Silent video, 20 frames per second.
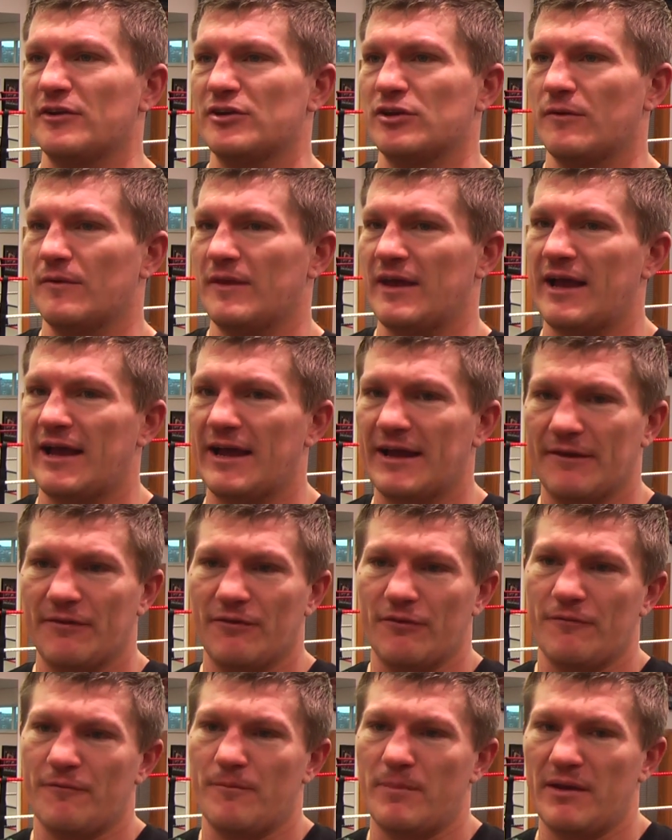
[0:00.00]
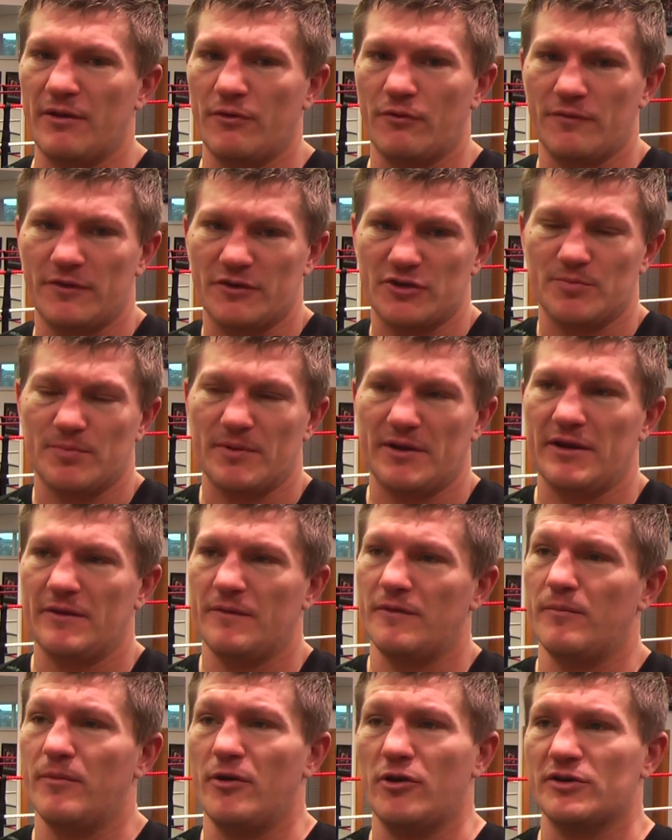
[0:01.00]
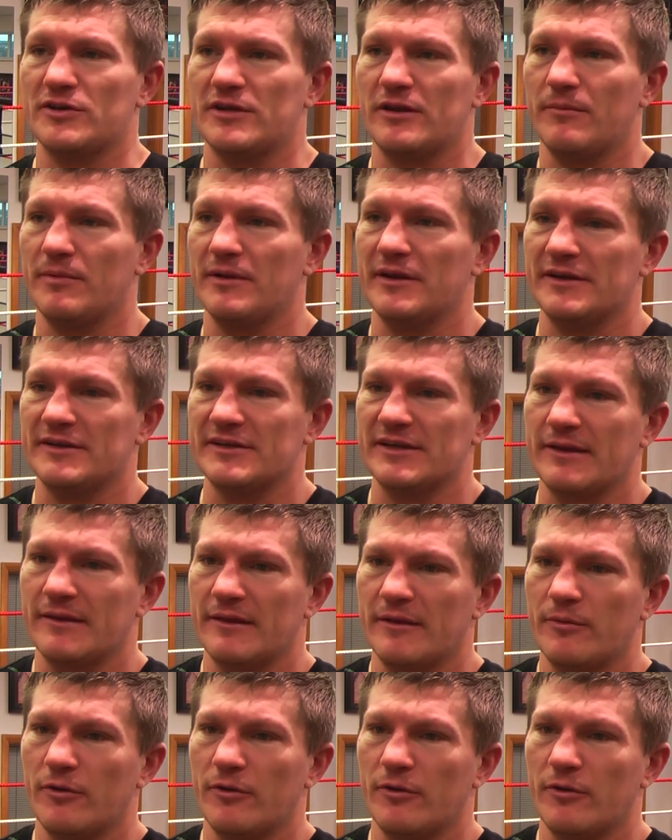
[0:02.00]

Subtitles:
He's got the height, the build, the speed, the boxing ability,